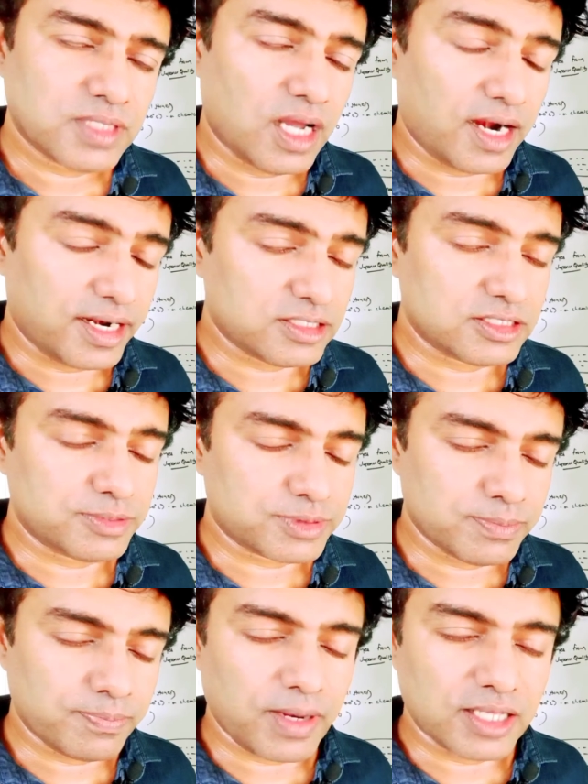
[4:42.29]
added to
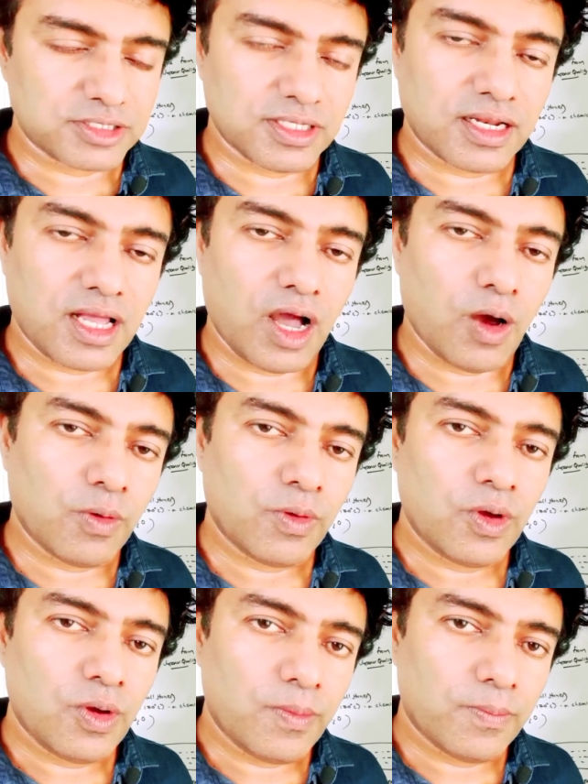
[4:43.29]
gypsum plaster, have
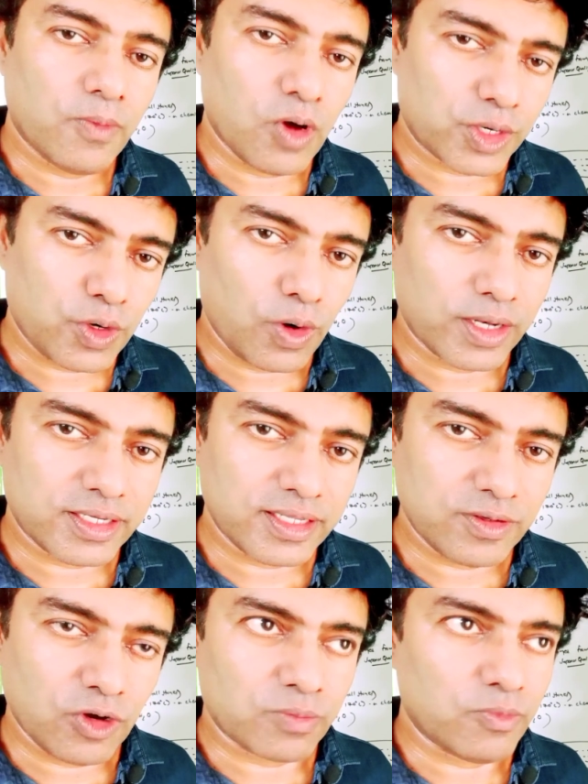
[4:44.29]
more quality
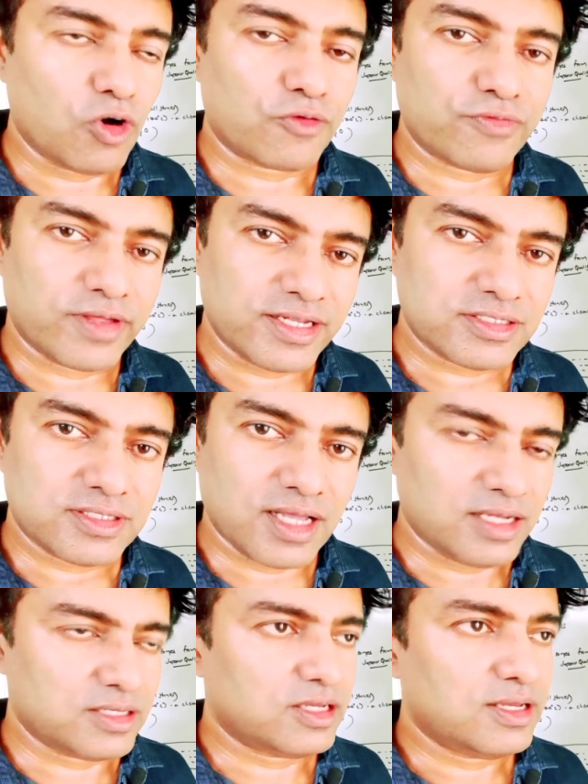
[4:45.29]
or more finished
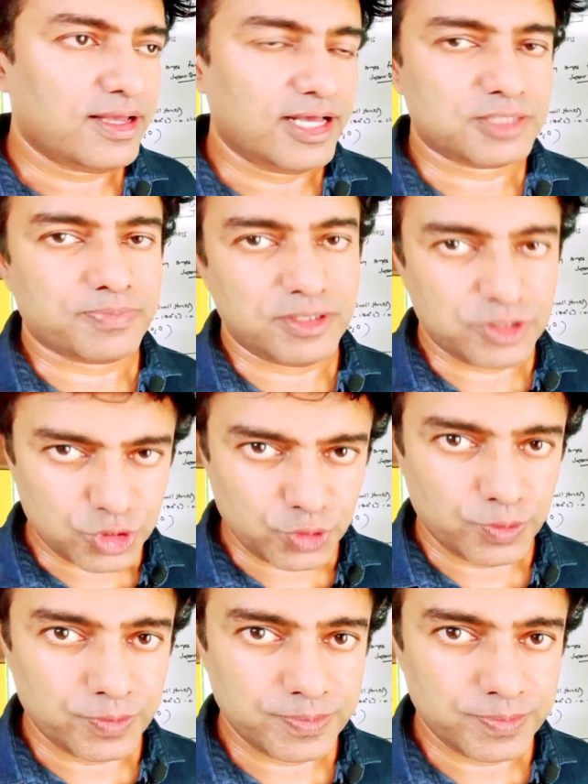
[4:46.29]
and expense too.